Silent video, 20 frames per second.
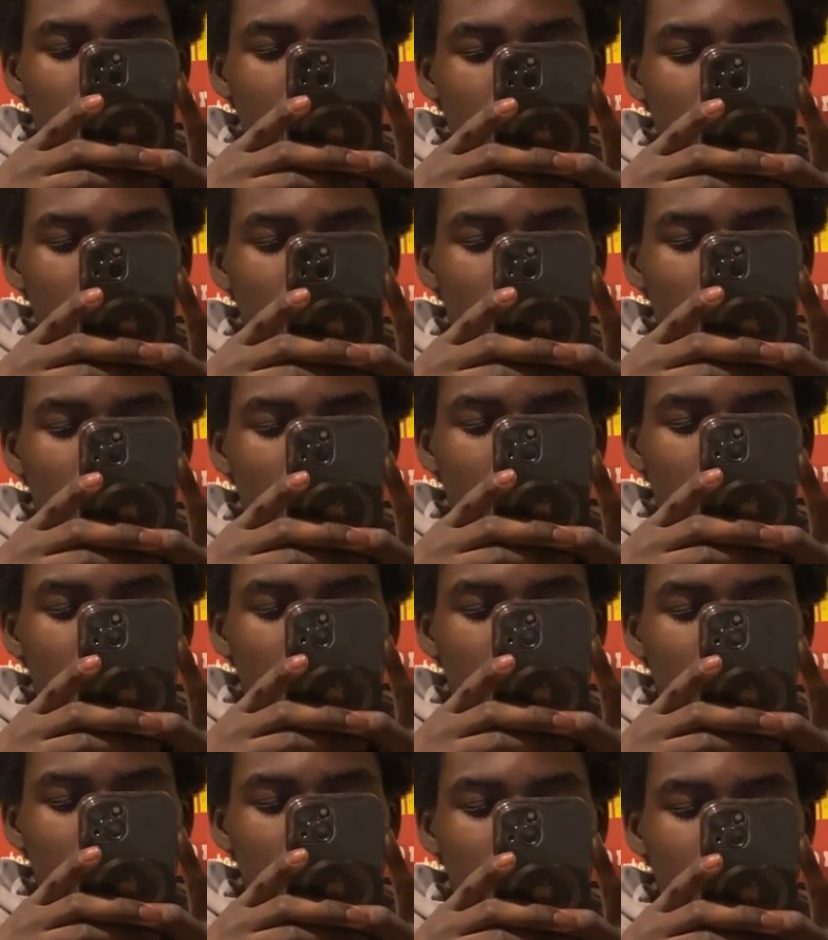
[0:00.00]
Hold on, let
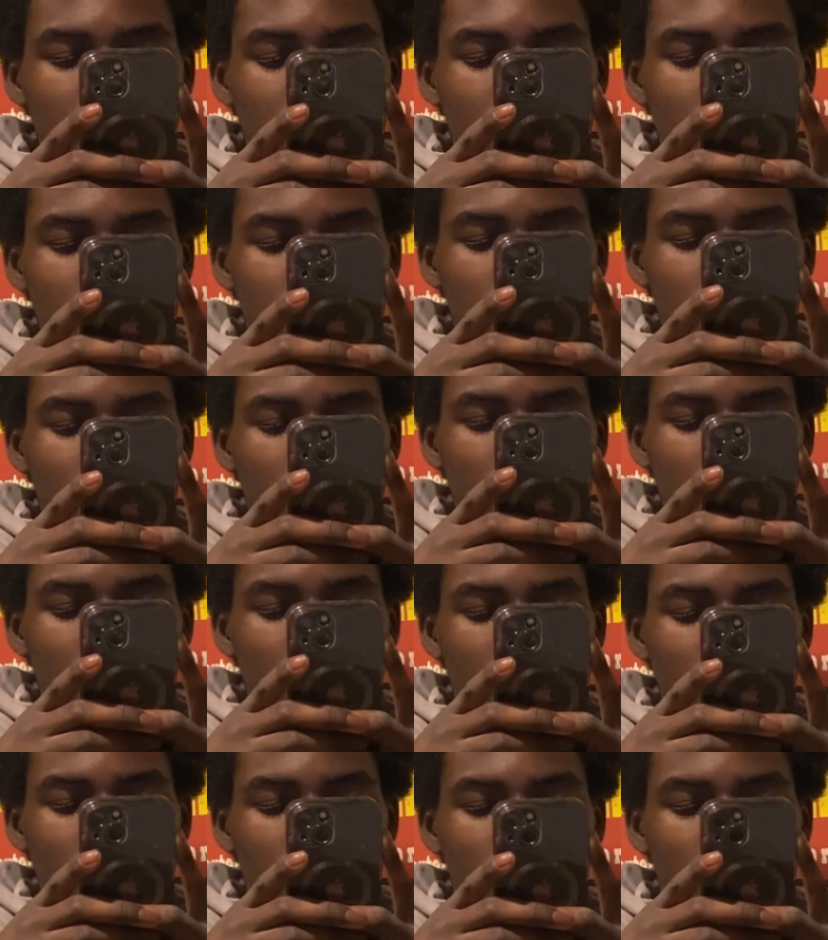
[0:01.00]
me send that
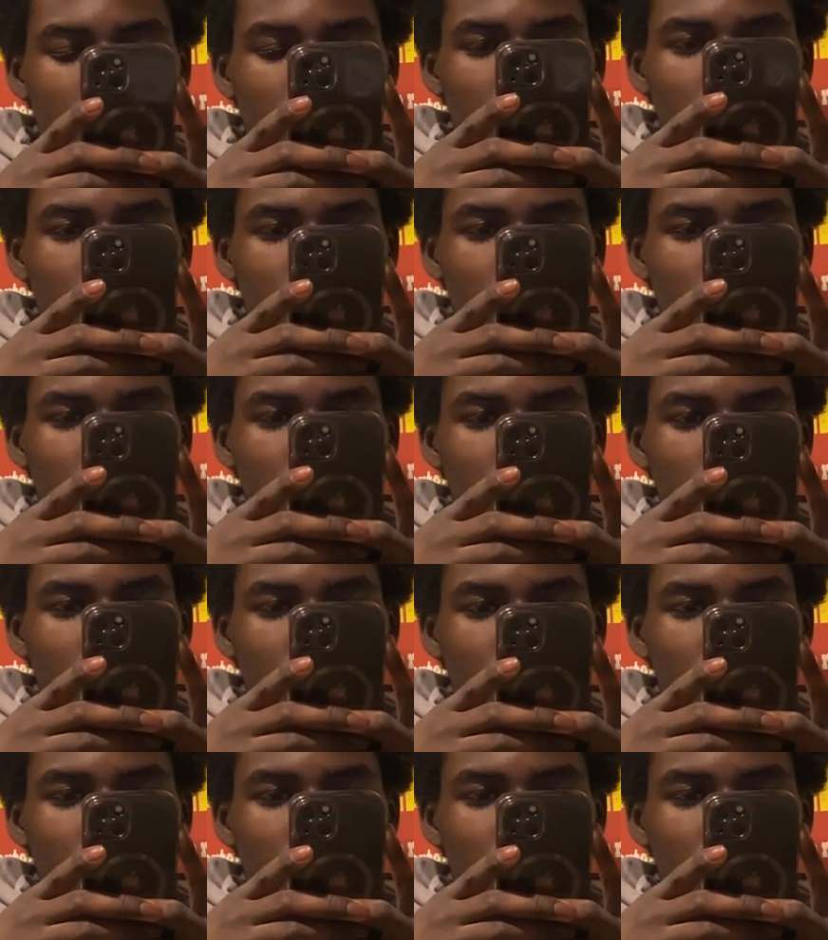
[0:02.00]
up real quick.